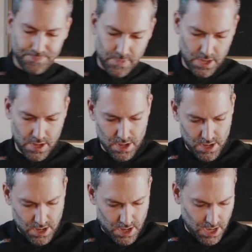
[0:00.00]

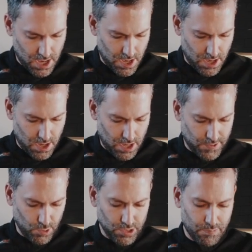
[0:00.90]

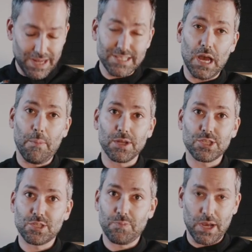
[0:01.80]
It all depends how much
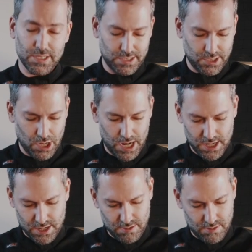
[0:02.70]
spice you
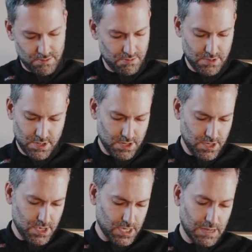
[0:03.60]
like.
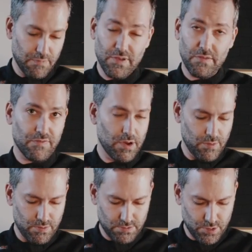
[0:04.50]
You can feel free
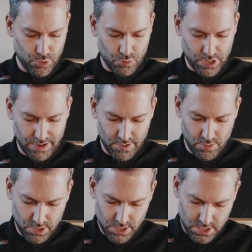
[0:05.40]
to put whatever you
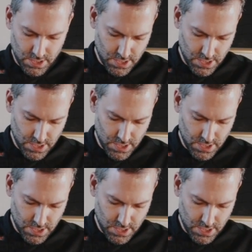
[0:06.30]
want.